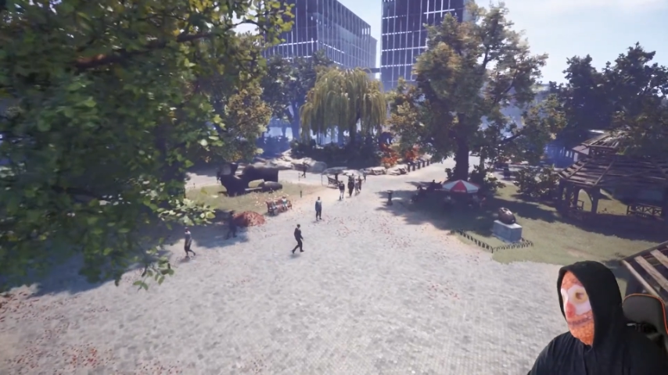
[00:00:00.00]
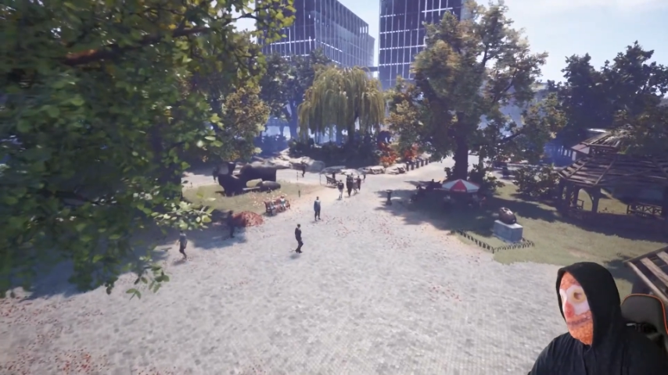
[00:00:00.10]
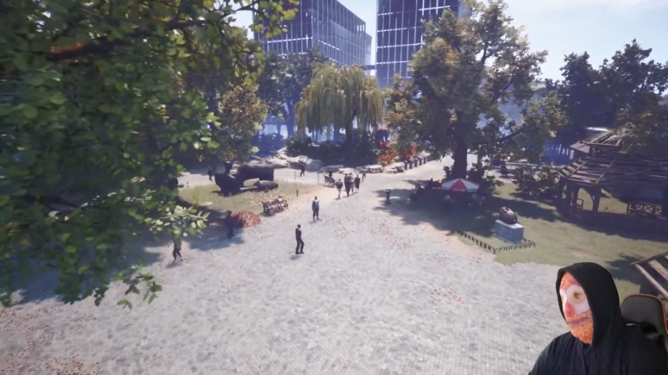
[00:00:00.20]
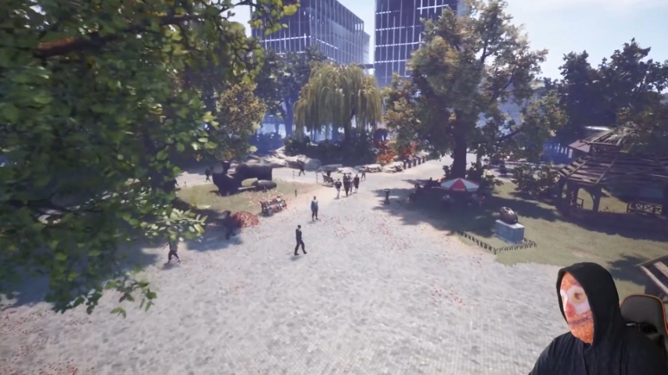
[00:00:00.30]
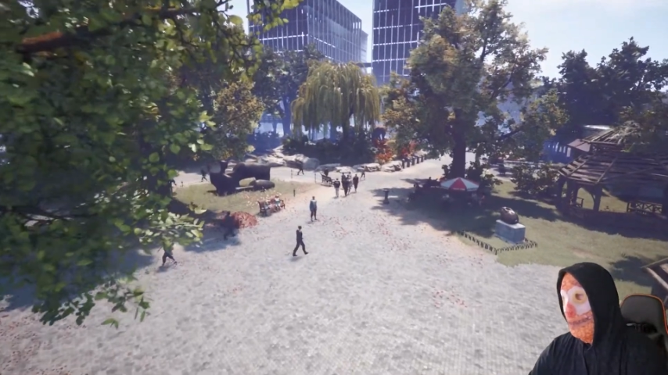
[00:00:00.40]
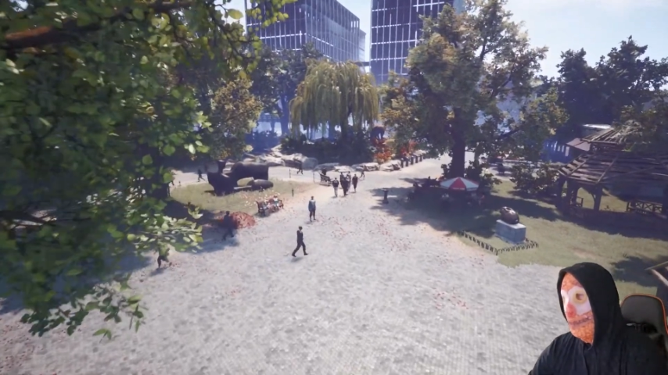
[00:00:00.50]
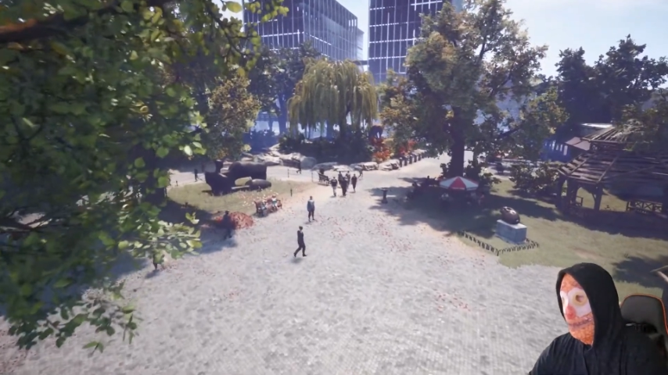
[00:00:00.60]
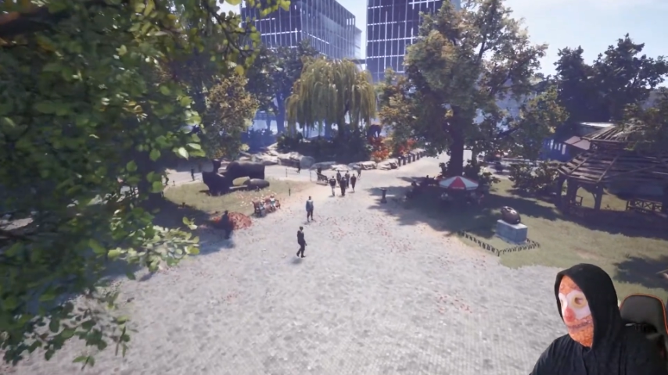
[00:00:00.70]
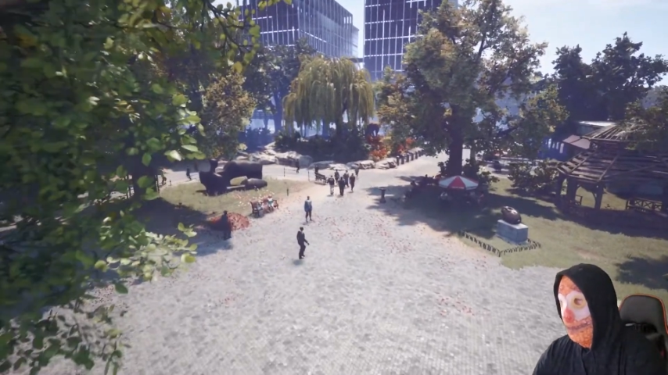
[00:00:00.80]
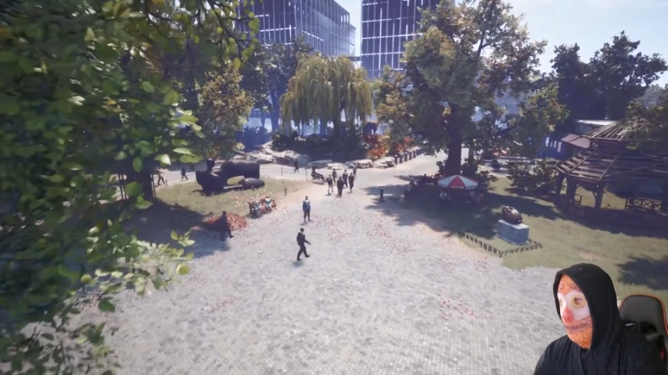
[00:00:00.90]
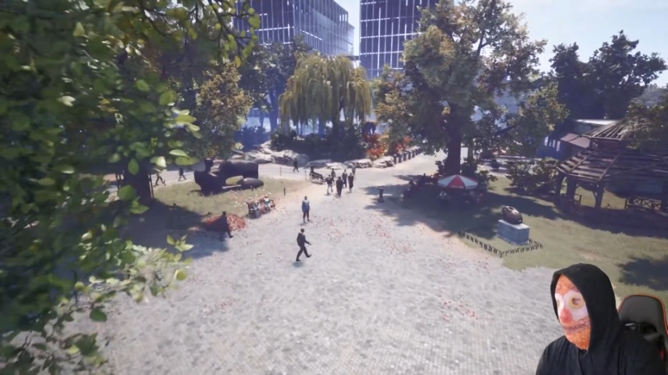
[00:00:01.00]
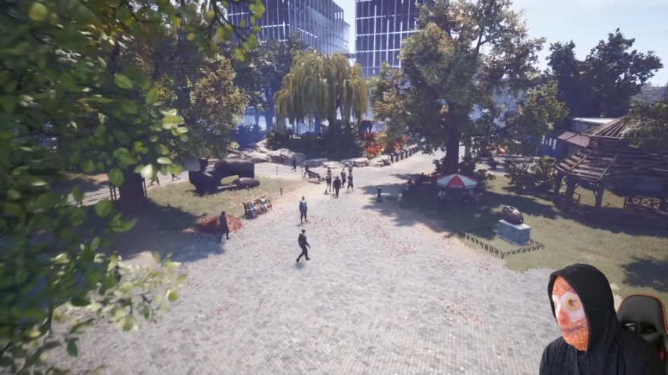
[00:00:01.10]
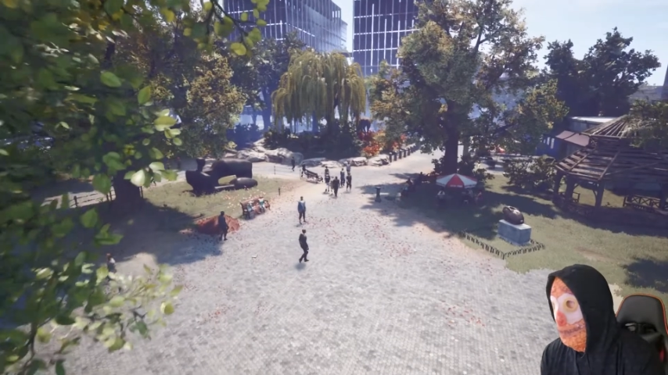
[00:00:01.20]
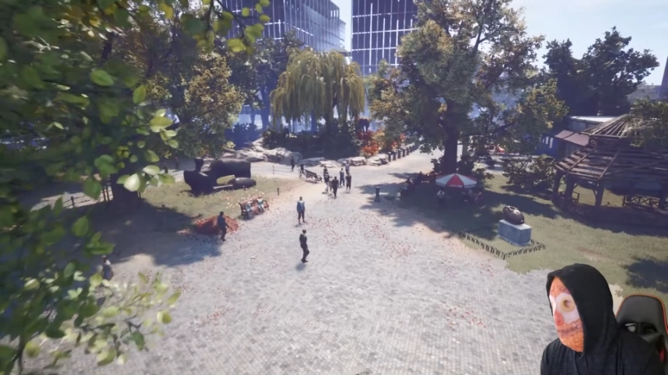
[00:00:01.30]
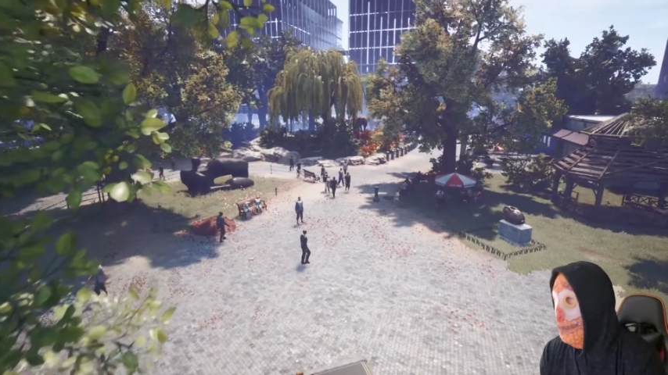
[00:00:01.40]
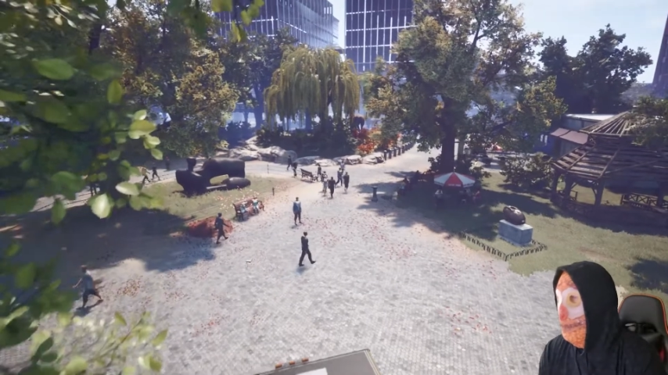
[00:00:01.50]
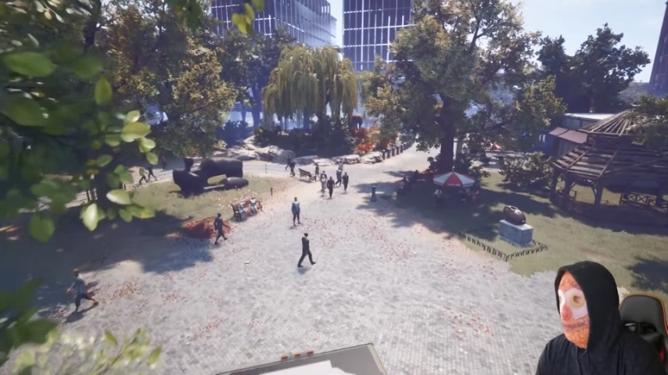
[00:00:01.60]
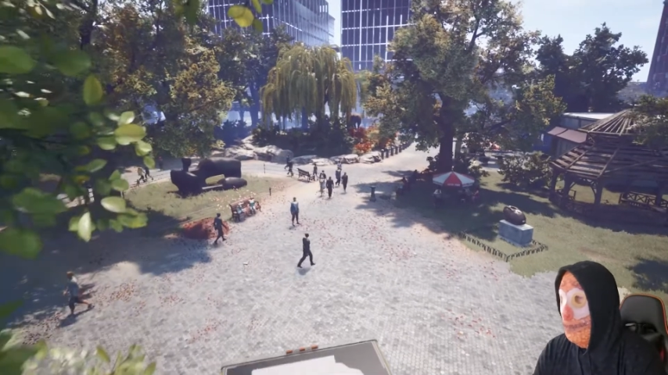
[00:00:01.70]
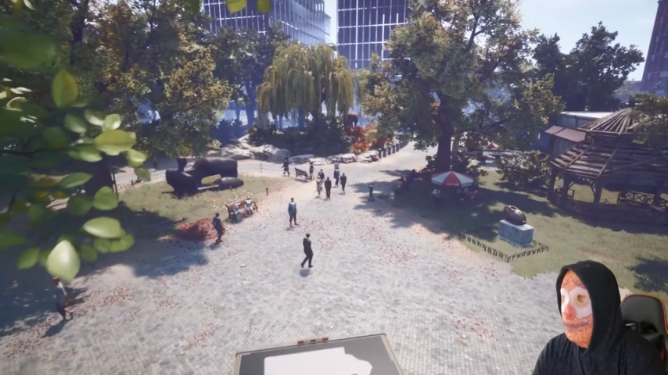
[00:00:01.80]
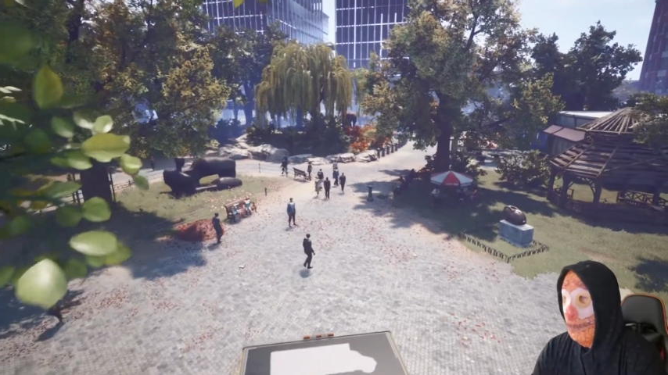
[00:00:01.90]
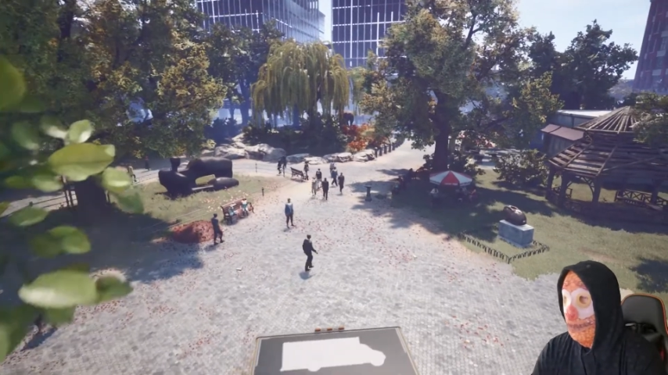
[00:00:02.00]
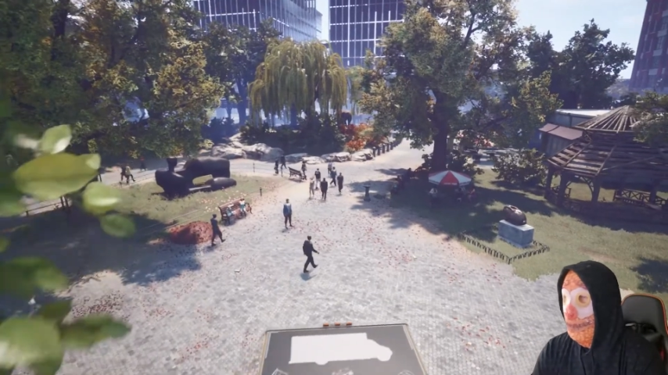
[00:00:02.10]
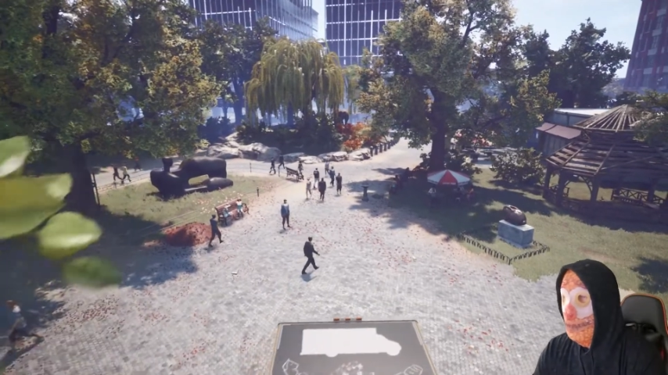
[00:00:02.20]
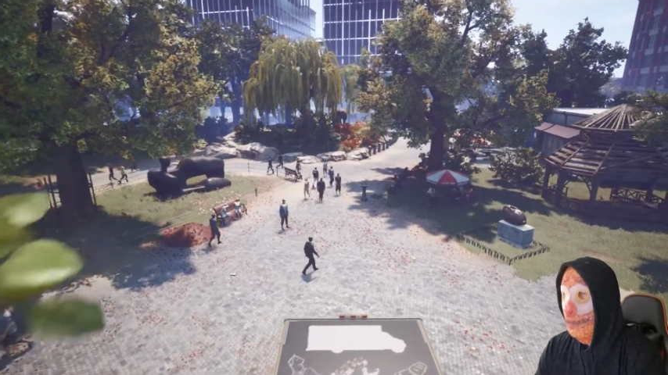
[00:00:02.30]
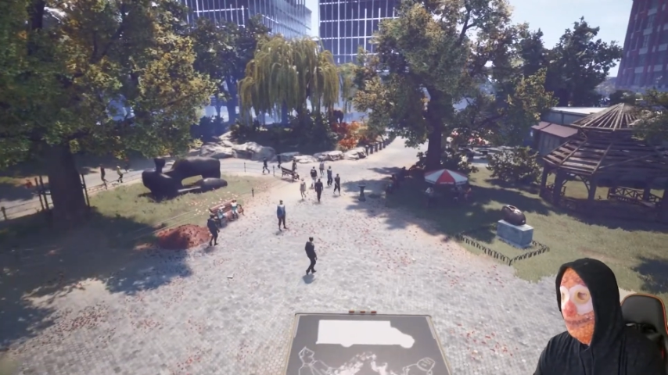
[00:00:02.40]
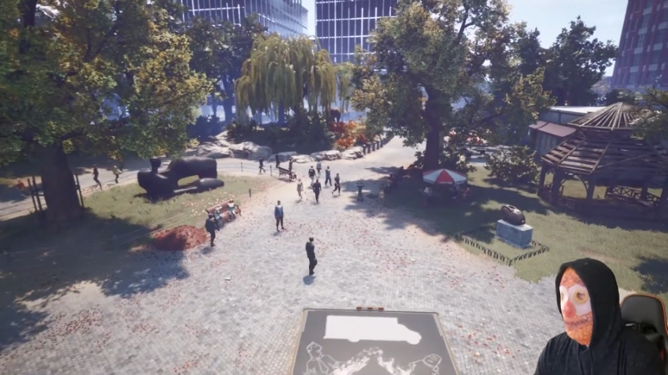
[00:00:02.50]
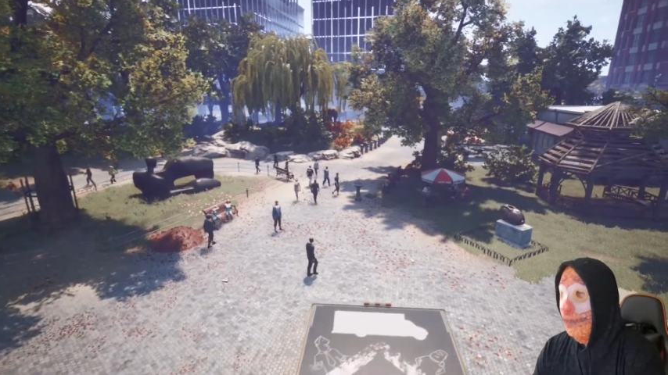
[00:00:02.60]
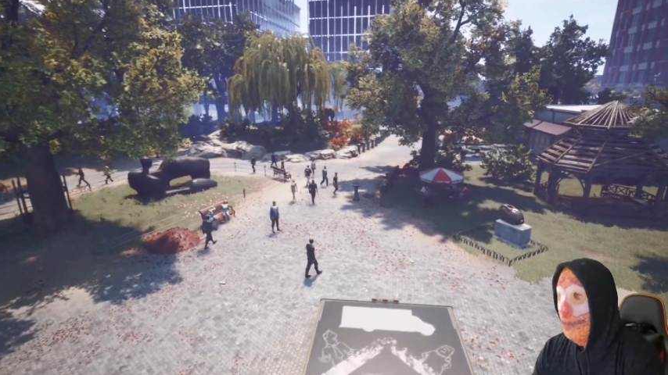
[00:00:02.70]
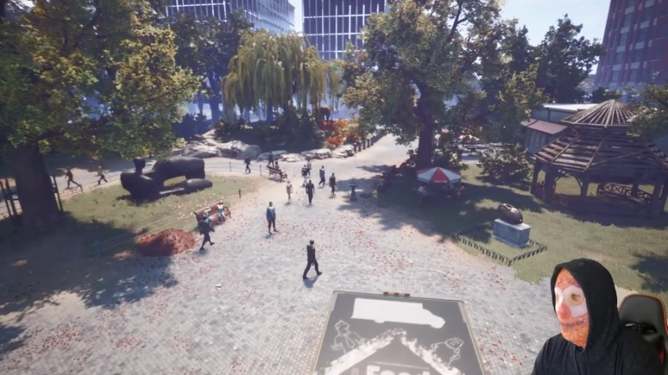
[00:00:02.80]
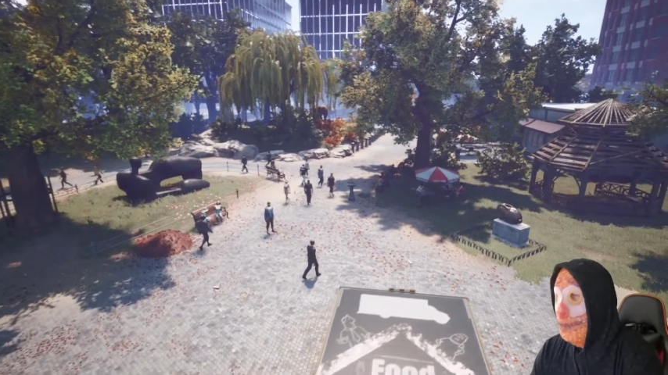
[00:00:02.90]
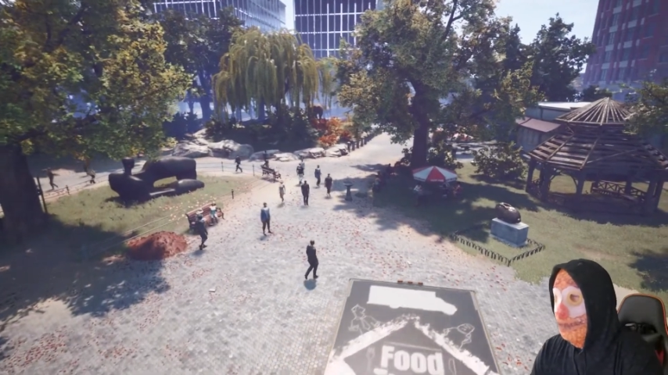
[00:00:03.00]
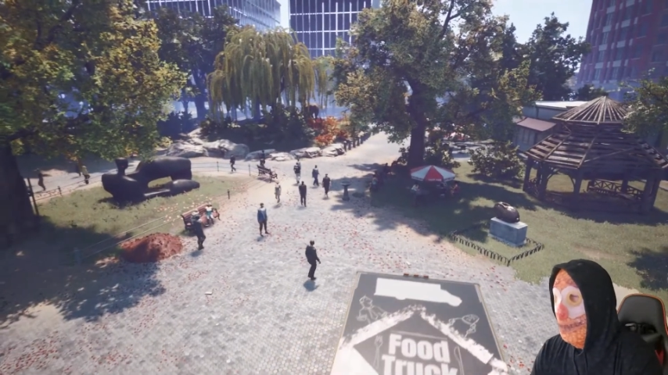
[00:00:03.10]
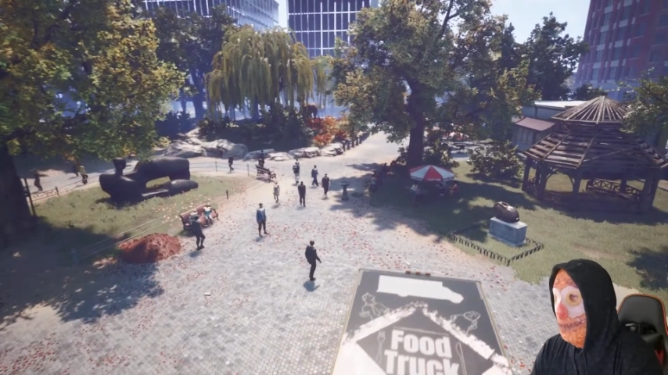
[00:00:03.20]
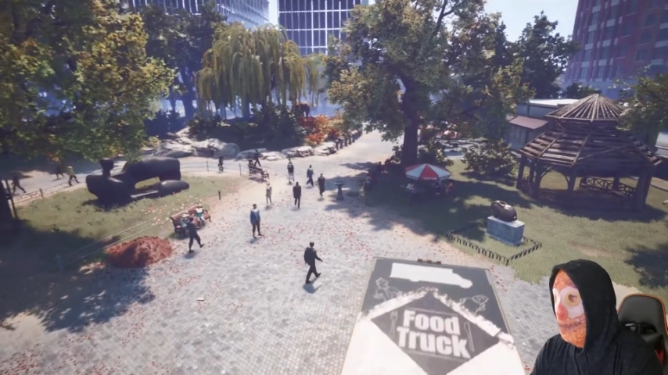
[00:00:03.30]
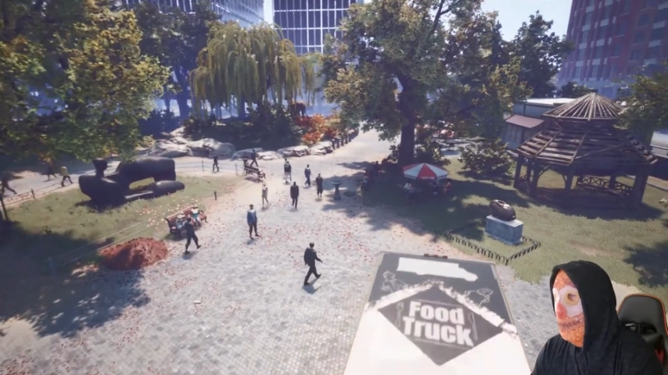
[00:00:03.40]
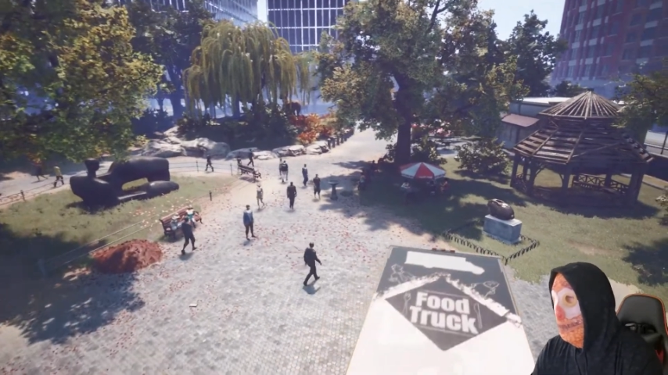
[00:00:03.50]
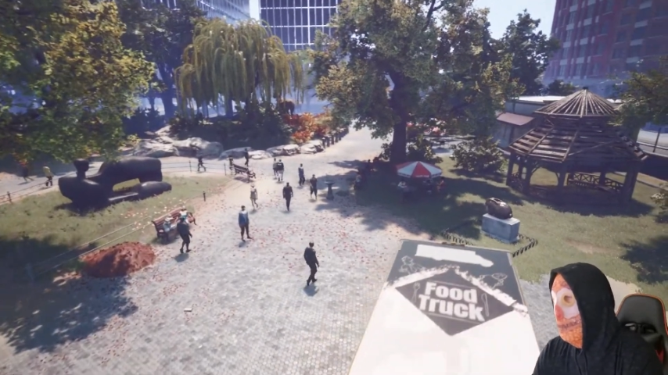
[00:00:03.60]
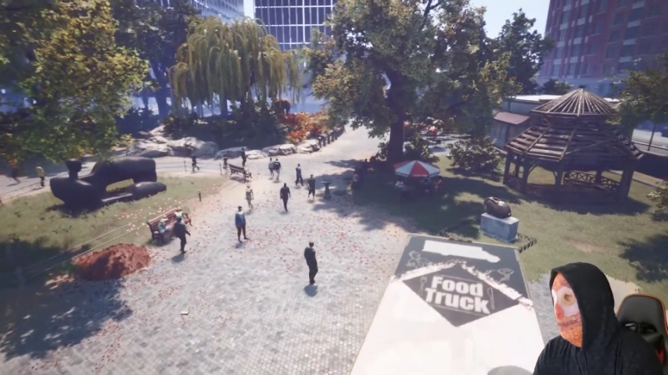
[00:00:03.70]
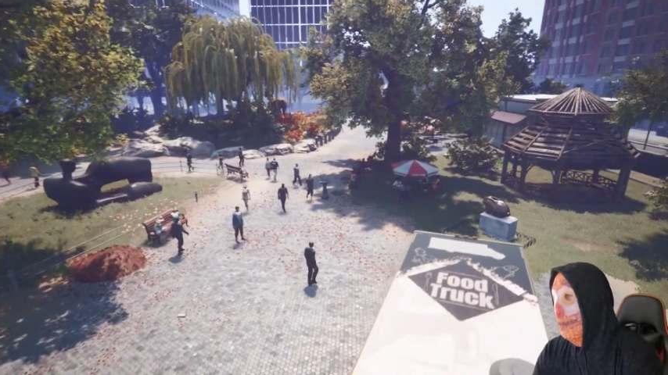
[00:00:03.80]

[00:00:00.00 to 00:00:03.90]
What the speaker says: (no speaker visible)